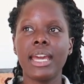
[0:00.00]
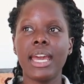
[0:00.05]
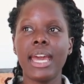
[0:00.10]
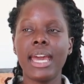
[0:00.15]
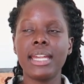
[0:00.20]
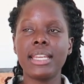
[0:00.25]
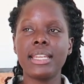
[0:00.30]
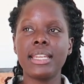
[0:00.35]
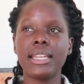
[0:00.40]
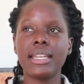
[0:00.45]

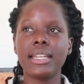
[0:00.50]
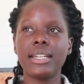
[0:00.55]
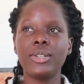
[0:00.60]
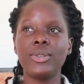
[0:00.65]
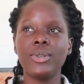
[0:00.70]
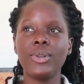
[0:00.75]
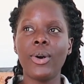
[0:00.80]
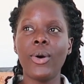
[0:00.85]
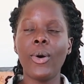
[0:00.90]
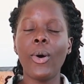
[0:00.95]
And
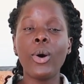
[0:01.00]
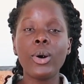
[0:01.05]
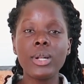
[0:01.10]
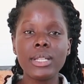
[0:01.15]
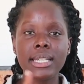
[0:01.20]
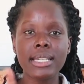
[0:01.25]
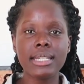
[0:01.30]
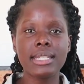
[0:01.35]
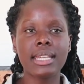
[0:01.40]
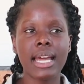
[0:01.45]
you know,
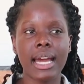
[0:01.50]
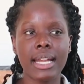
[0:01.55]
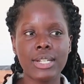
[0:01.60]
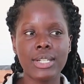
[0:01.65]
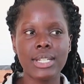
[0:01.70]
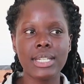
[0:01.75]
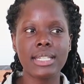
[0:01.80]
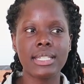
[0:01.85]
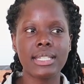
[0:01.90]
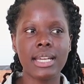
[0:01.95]
all these
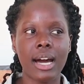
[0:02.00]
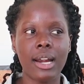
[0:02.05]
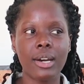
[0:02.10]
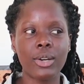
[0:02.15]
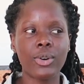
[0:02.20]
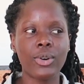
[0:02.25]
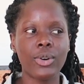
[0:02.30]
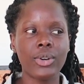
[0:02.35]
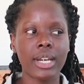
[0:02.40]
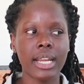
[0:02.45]
countries
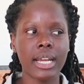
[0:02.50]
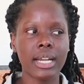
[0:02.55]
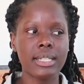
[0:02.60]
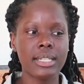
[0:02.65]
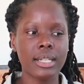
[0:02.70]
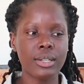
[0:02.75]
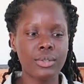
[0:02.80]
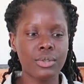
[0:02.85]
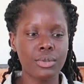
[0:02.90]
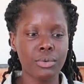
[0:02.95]
are
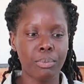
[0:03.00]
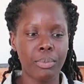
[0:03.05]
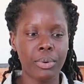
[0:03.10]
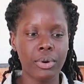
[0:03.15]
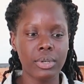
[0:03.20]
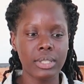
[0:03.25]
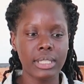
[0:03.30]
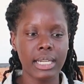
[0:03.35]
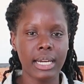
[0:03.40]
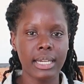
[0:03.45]
connected to
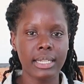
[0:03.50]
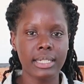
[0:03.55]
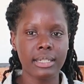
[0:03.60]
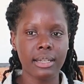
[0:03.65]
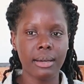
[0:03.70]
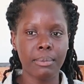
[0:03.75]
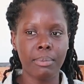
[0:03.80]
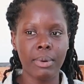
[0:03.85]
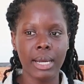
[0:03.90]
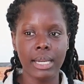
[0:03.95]

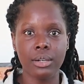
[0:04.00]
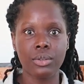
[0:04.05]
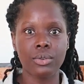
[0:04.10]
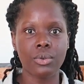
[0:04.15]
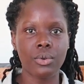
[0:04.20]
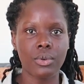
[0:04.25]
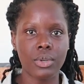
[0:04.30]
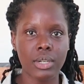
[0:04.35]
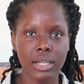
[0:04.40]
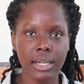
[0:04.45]
Poland by
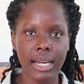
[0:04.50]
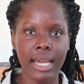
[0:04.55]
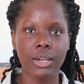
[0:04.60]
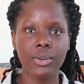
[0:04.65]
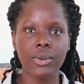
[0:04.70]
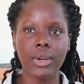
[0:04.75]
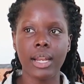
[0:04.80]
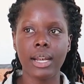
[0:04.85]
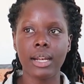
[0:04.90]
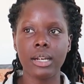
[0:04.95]
road. Like,
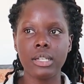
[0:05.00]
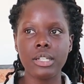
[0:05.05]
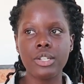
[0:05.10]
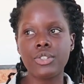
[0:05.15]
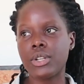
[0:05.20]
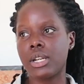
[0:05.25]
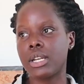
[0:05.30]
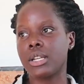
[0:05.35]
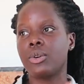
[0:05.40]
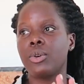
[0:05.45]
you can
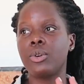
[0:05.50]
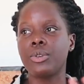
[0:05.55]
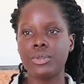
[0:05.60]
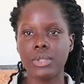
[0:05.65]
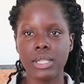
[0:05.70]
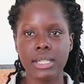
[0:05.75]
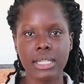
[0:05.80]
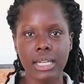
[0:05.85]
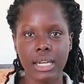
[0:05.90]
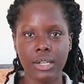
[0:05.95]
literally go to
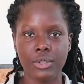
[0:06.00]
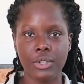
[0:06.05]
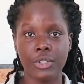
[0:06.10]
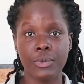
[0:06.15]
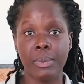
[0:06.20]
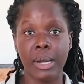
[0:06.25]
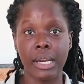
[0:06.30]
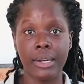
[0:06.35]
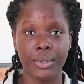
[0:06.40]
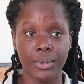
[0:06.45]
these countries
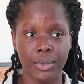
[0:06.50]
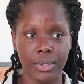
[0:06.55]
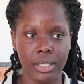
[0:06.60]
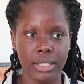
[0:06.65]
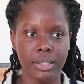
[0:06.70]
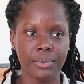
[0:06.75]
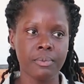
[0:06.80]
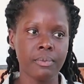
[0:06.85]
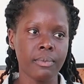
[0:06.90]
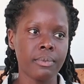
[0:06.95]
by
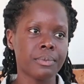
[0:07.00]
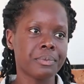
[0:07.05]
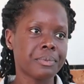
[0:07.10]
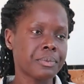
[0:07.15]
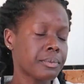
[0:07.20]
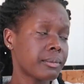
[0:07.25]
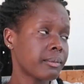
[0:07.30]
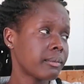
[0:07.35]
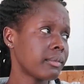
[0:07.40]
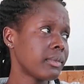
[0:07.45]
road.
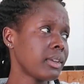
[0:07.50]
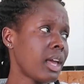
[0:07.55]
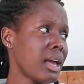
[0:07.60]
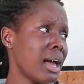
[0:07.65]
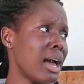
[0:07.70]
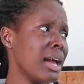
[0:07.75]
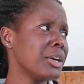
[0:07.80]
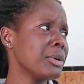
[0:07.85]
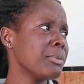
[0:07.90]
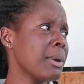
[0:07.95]

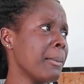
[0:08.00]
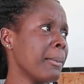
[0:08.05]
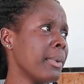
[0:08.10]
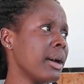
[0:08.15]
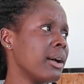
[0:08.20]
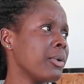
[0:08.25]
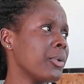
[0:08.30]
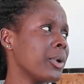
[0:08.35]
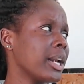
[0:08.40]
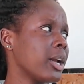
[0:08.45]
I
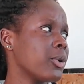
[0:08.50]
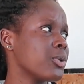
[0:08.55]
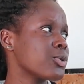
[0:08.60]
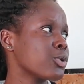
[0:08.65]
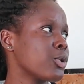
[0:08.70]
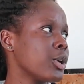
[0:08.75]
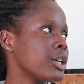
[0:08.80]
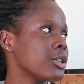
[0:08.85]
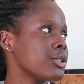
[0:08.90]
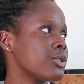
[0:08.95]
remember when I was
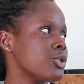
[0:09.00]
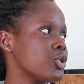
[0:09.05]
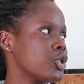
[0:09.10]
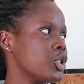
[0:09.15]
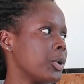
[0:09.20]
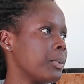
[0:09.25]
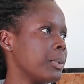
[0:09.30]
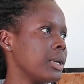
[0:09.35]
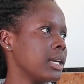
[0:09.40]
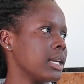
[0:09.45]
going to
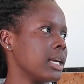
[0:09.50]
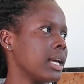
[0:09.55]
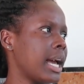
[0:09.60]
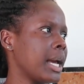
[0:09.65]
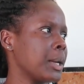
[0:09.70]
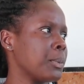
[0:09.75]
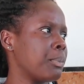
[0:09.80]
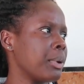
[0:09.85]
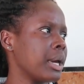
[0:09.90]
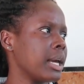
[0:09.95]
Germany,
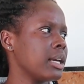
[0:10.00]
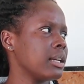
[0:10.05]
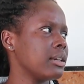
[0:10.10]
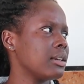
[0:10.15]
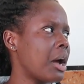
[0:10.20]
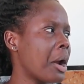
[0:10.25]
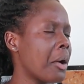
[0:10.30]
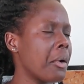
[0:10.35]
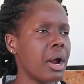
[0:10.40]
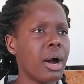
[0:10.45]
I
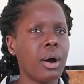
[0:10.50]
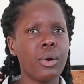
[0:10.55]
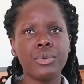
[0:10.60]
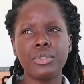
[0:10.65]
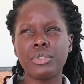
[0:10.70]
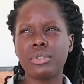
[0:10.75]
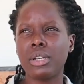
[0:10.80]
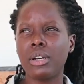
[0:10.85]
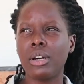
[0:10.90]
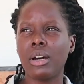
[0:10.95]
paid
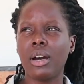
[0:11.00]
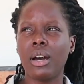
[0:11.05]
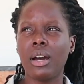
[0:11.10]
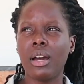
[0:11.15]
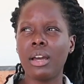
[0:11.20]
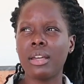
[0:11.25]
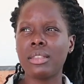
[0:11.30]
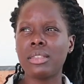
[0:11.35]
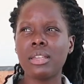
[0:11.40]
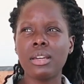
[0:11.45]
around
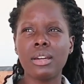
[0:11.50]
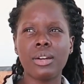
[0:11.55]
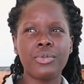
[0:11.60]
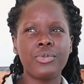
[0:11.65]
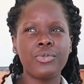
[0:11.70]
I think